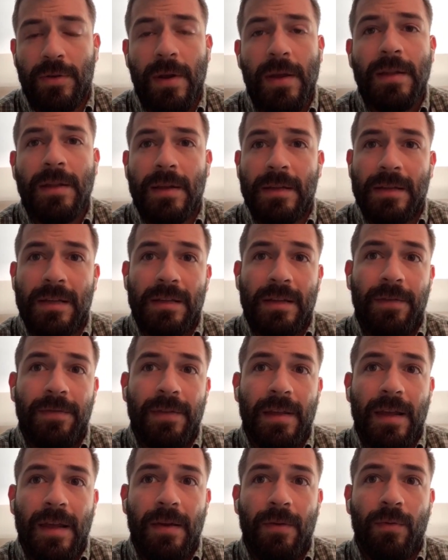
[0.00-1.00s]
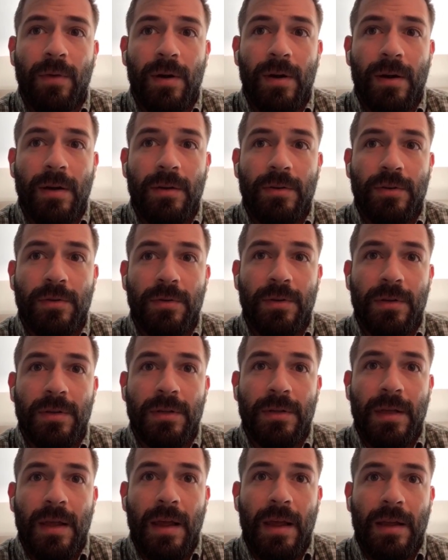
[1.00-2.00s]
treated as if they were to
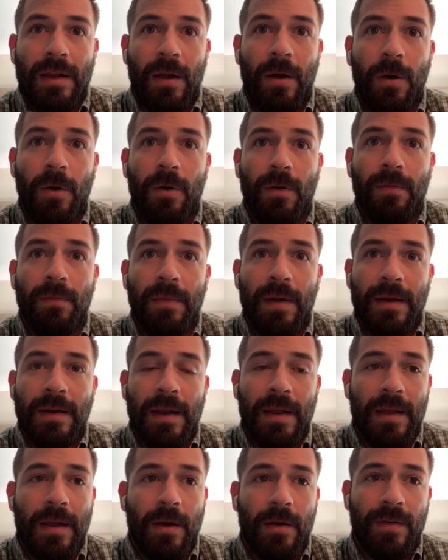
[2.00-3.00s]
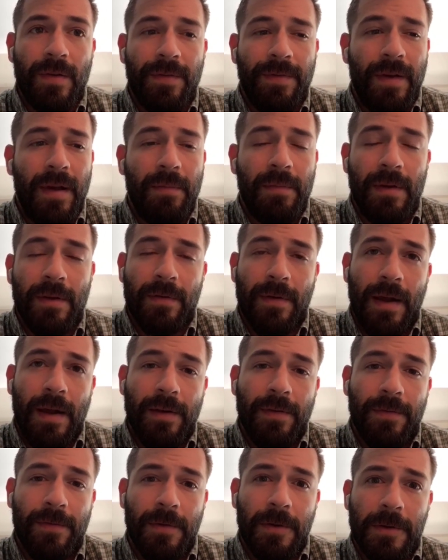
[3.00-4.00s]
stay at home and take care of the family,
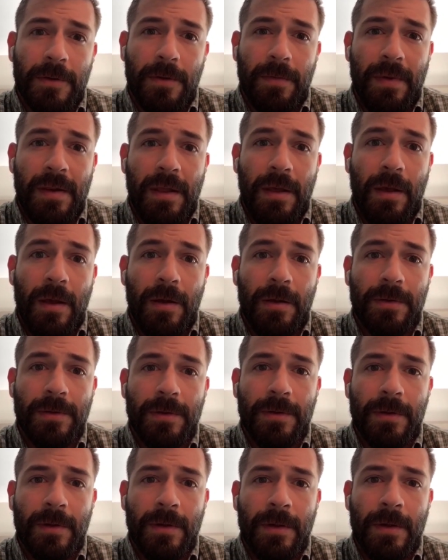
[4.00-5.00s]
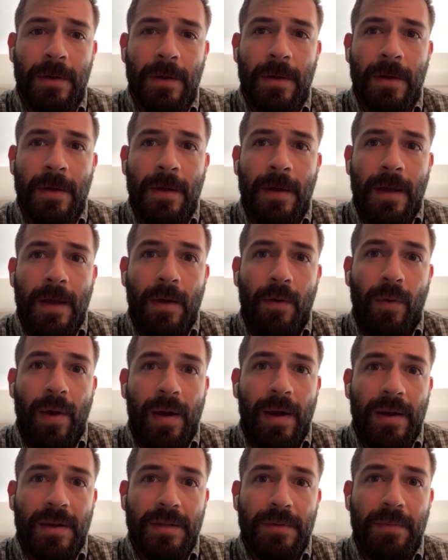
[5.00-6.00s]
right, for so many years.
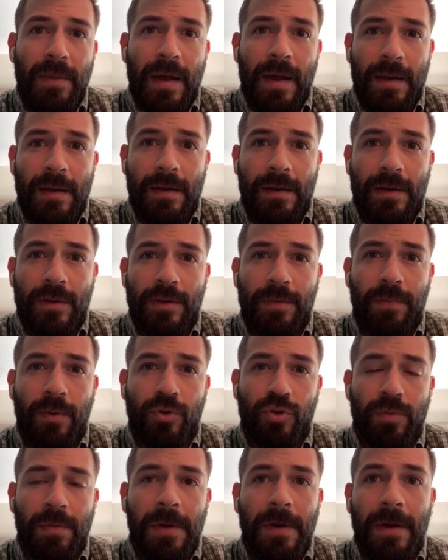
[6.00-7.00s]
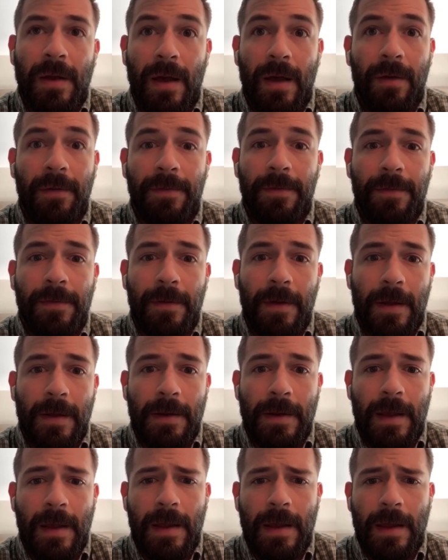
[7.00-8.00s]
Whereas men are supposed to be tough
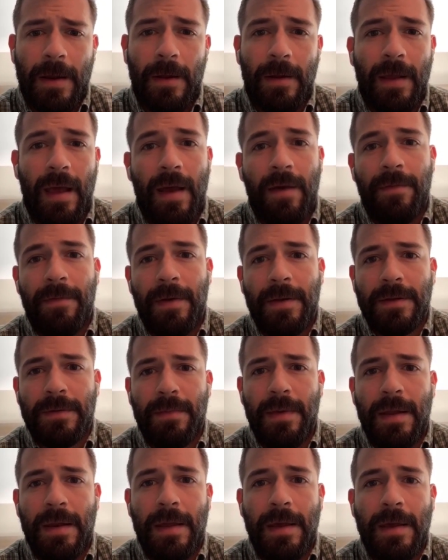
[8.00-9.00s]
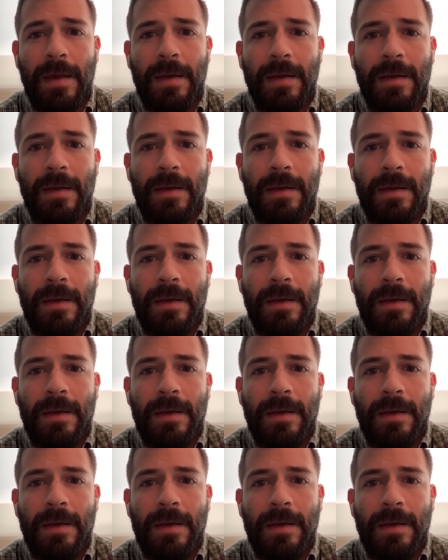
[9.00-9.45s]
and they cannot have as many